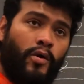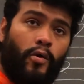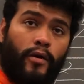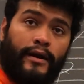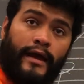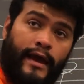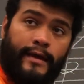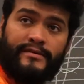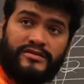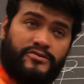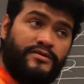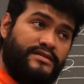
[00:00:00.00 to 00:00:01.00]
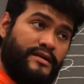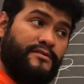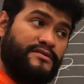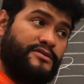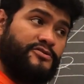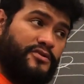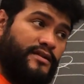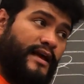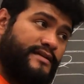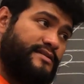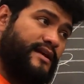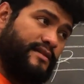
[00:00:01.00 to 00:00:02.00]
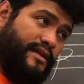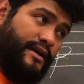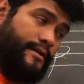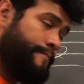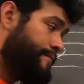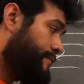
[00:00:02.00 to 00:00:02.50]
Or, hey, Mr. Reese, I wasn't in your class that day.